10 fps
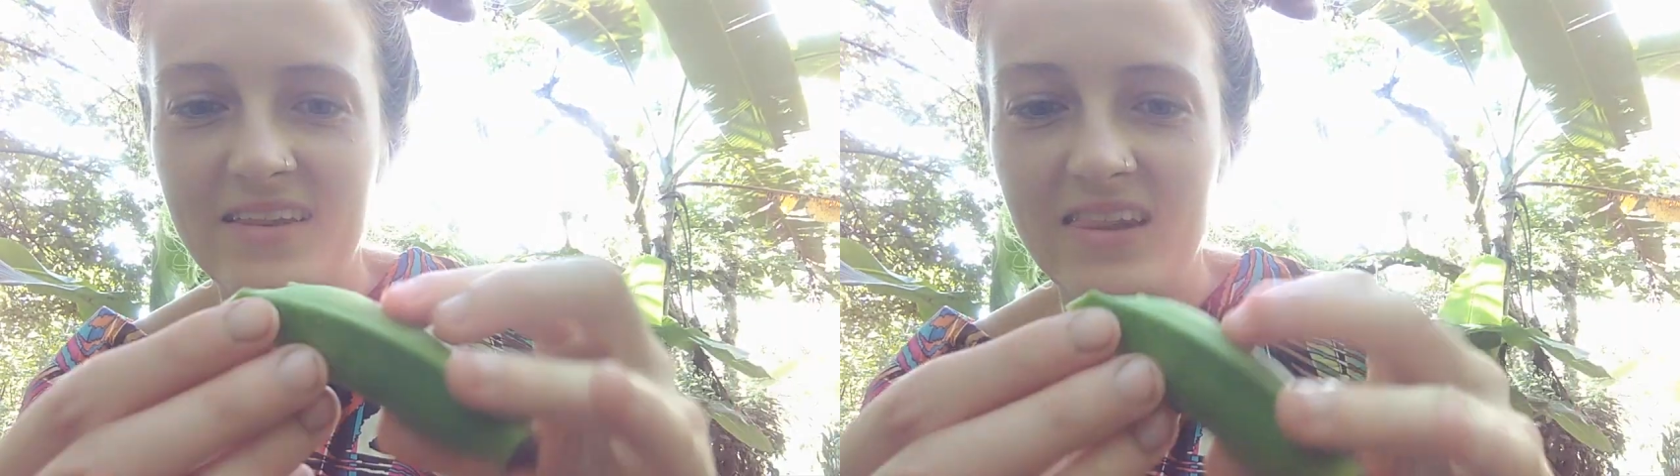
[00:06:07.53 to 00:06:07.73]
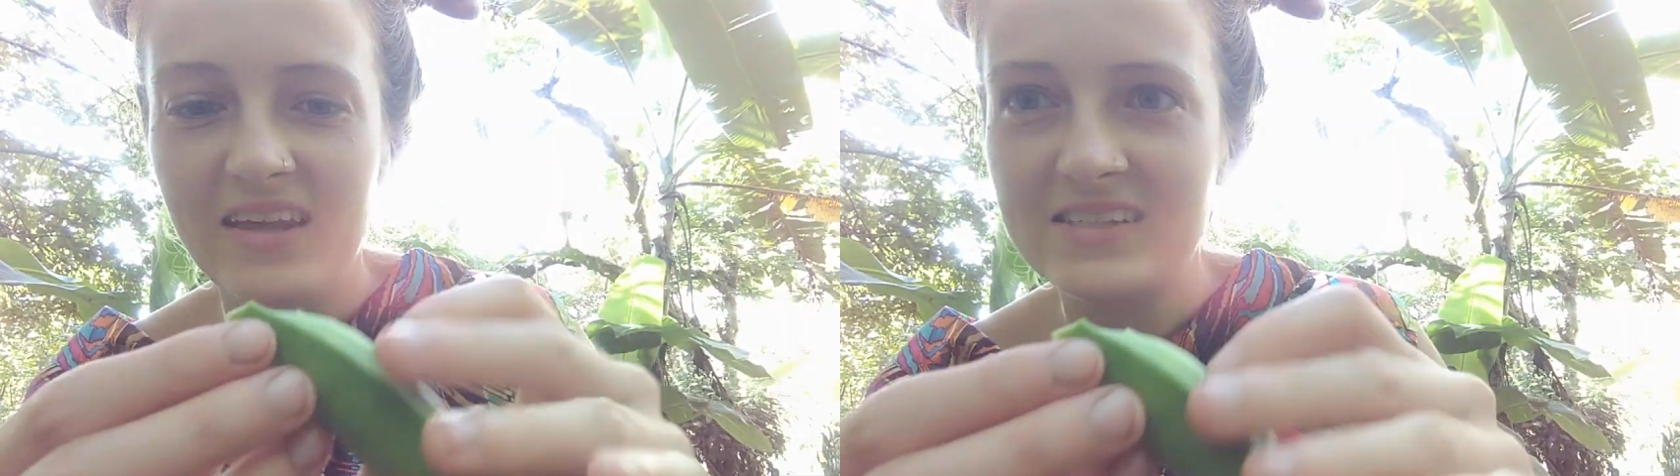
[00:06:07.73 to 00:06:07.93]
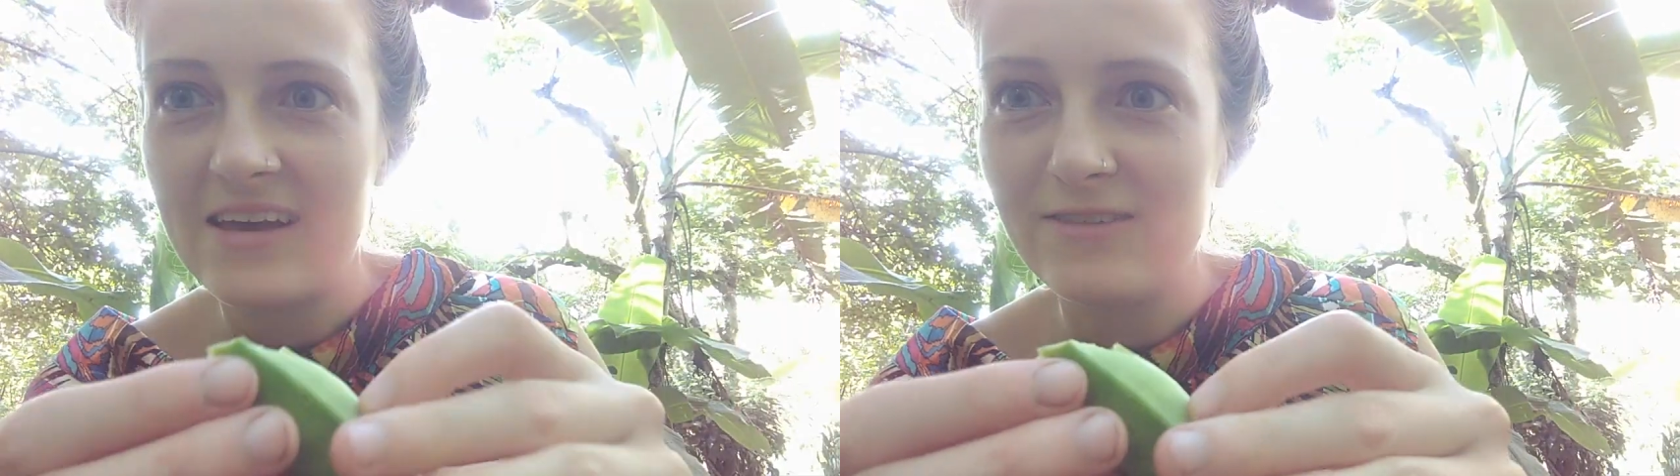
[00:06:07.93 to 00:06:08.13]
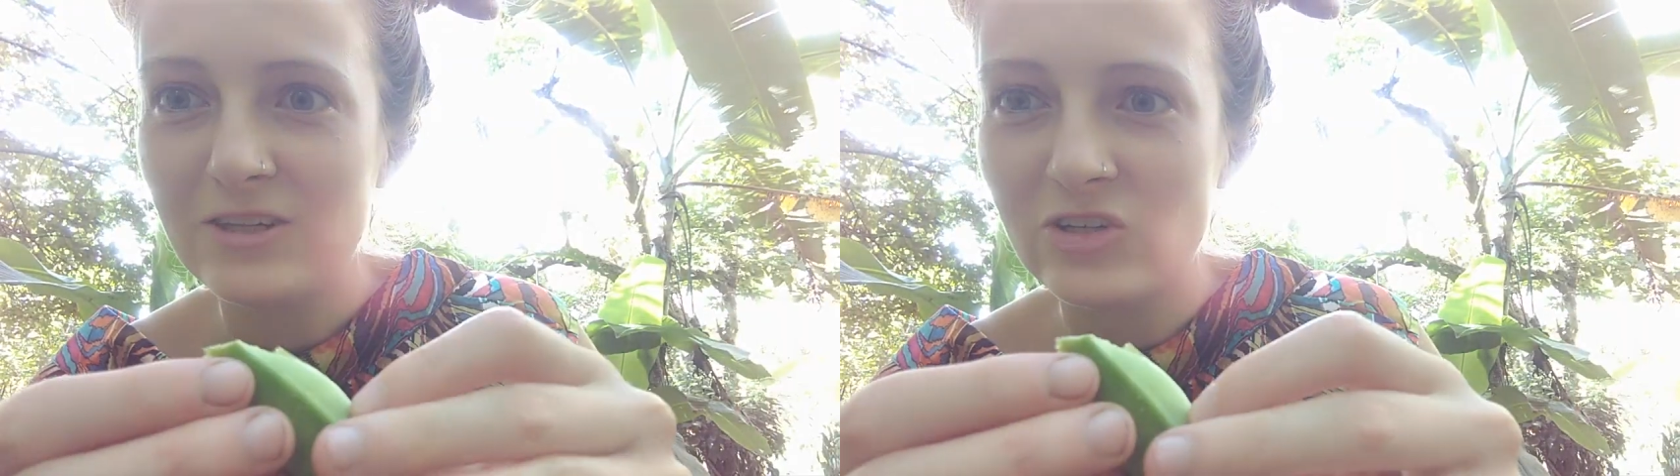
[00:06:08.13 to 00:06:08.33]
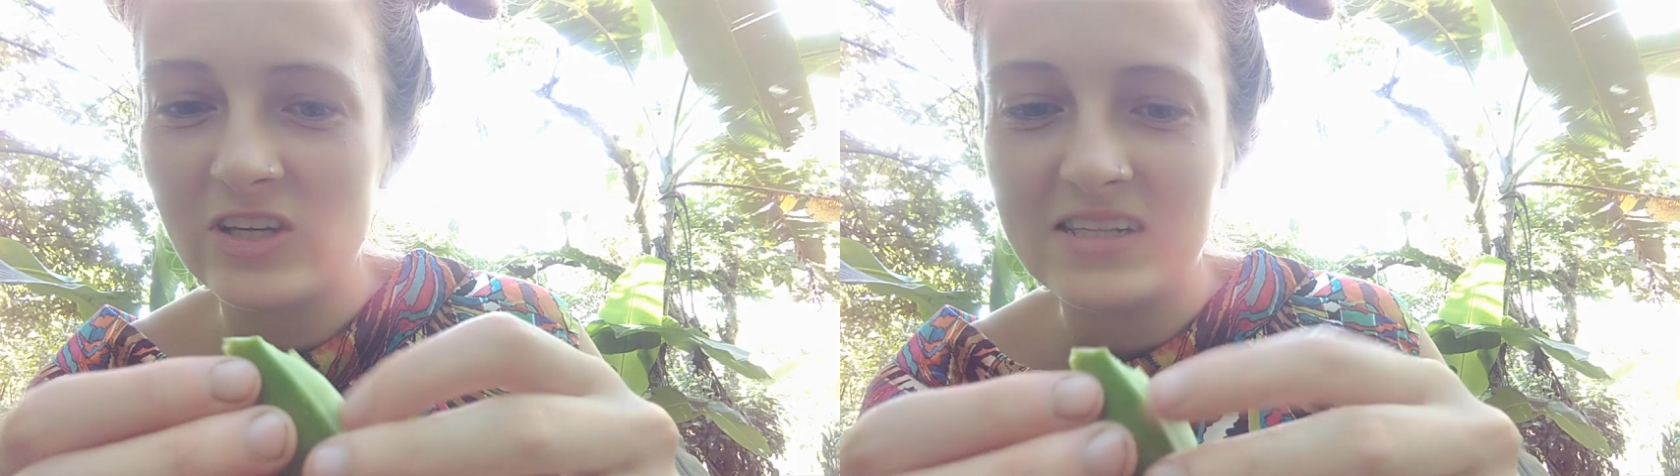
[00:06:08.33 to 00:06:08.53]
Let's have a
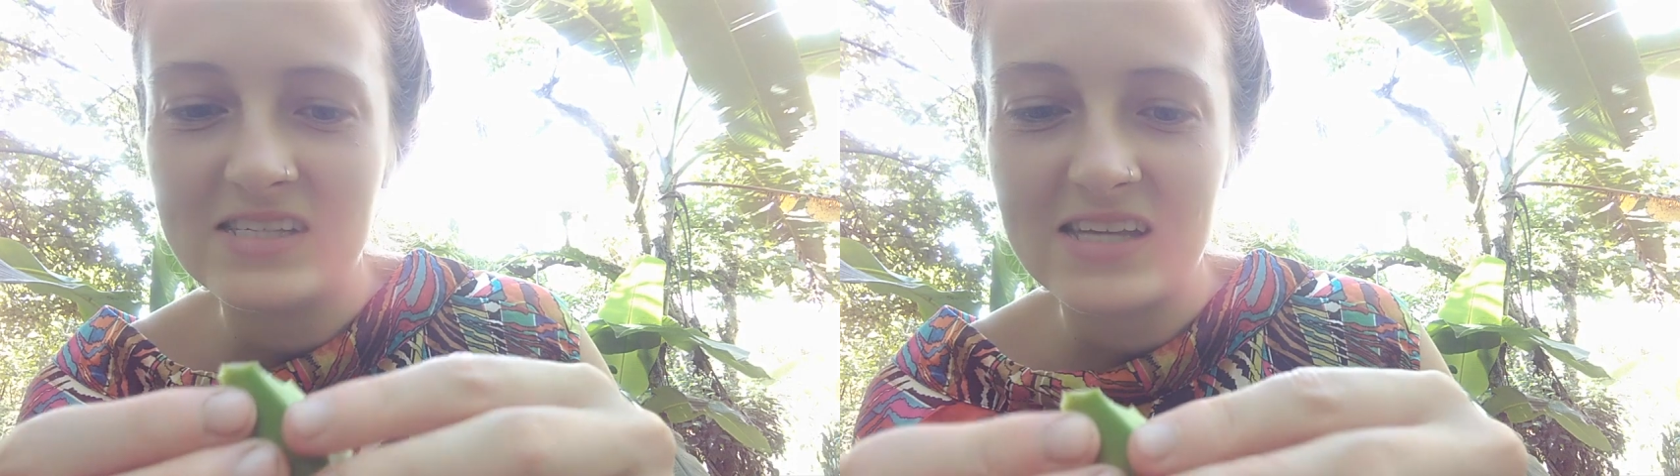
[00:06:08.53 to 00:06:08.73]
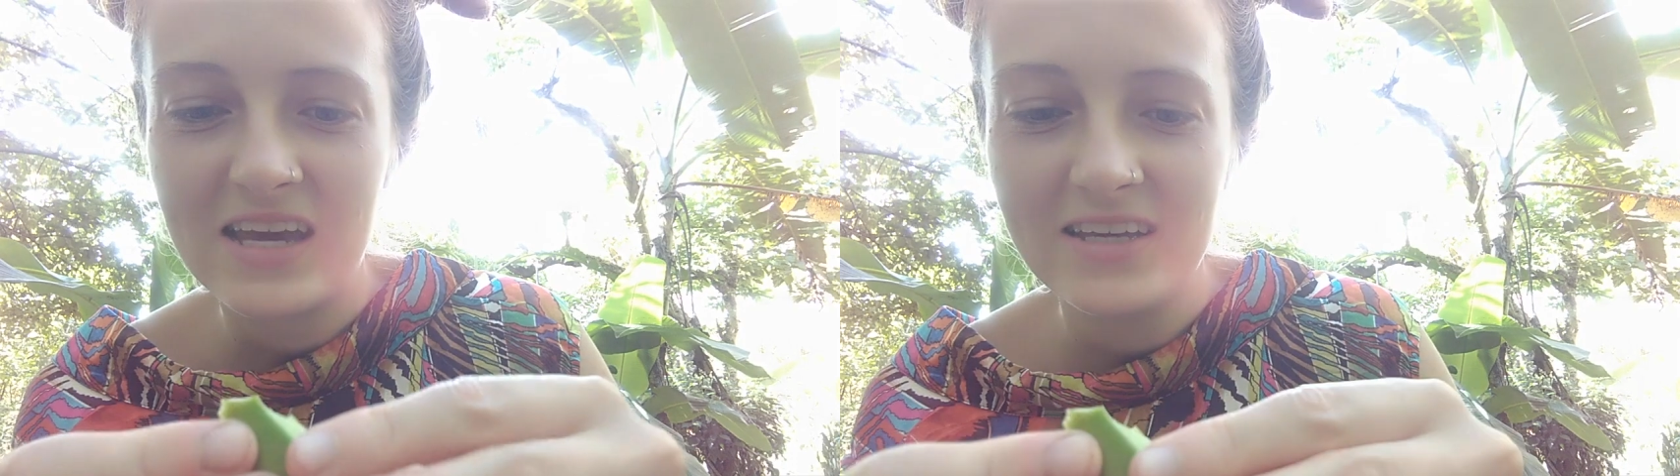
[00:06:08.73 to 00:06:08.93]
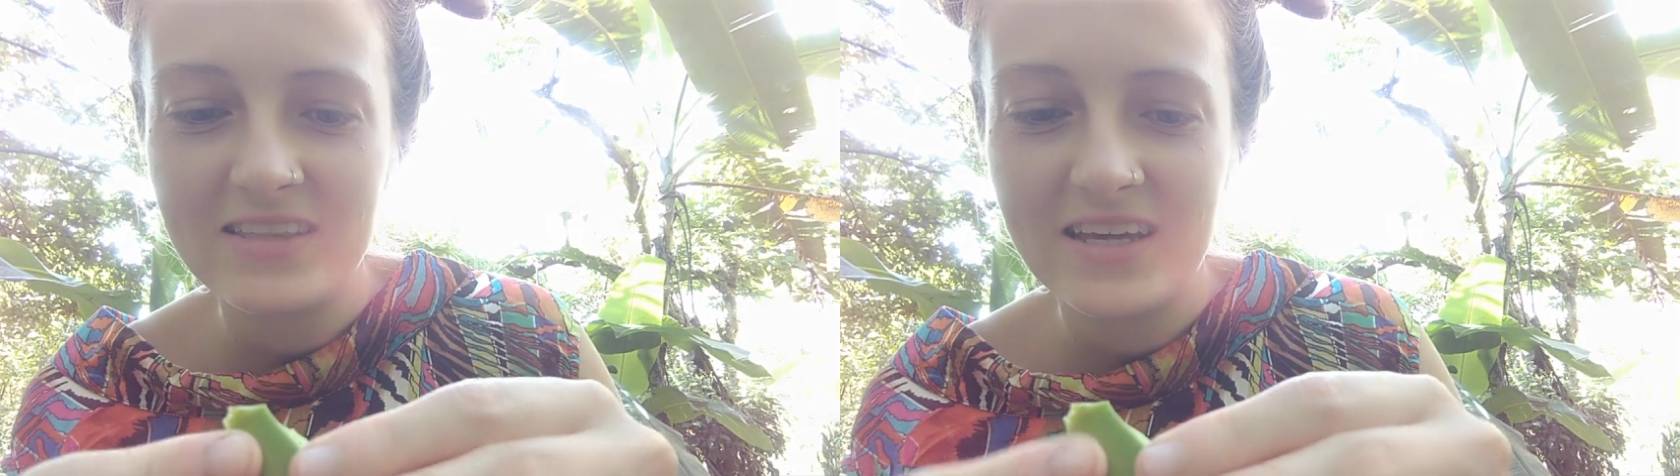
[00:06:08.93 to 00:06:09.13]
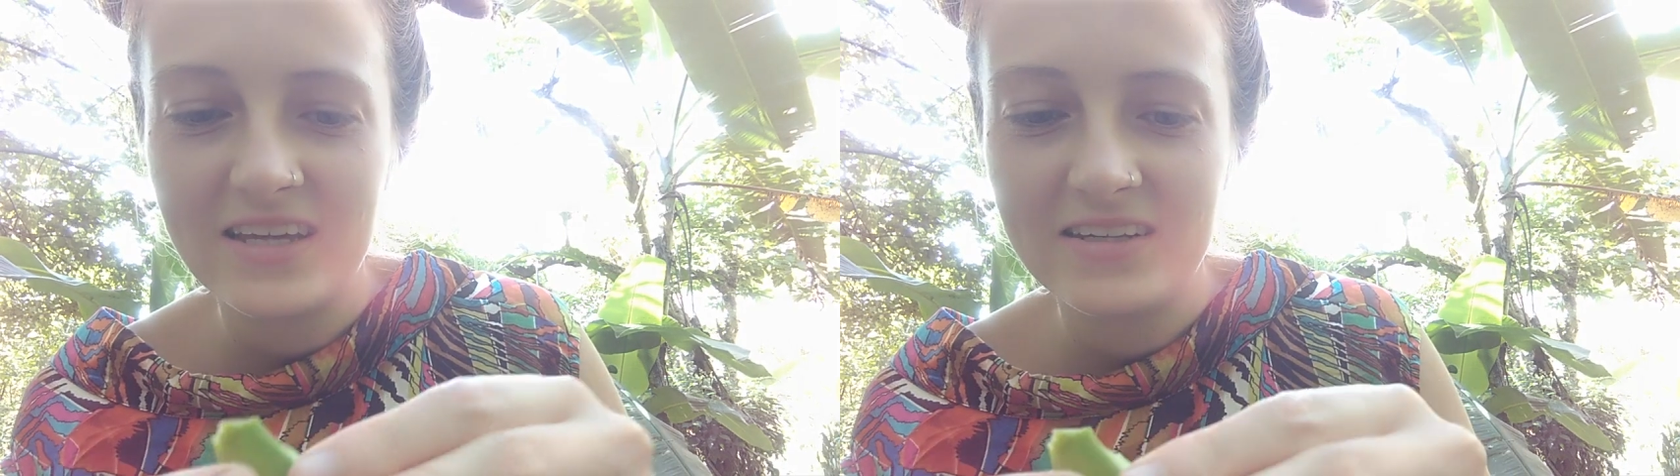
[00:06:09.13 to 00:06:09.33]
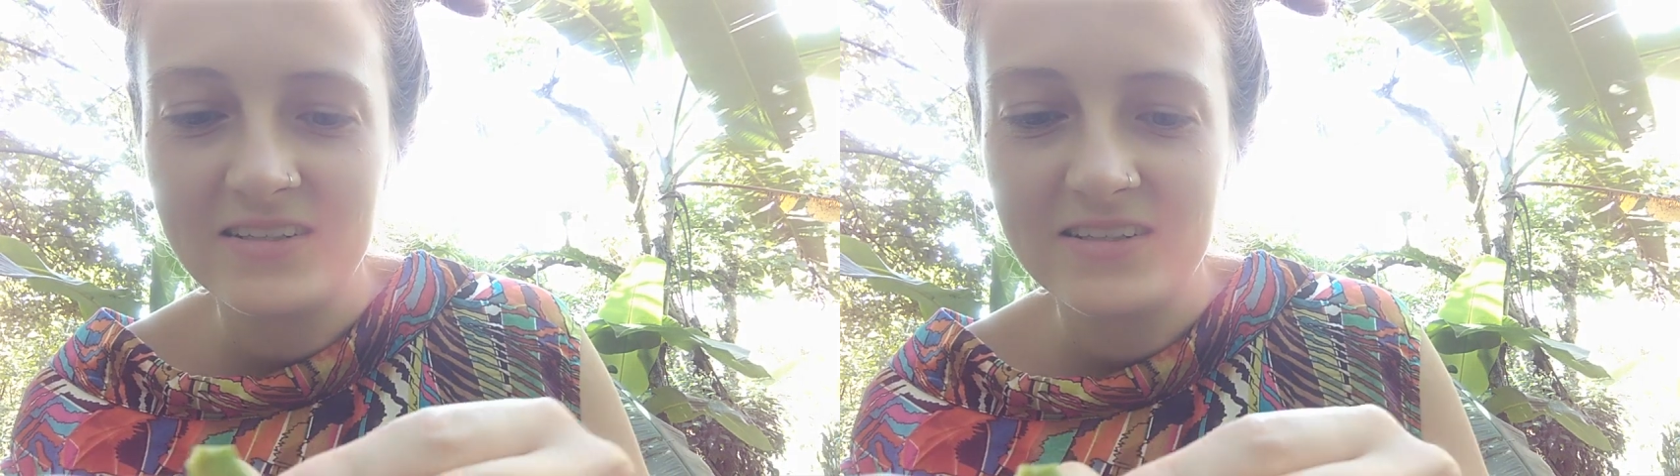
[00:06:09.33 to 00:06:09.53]
look inside then.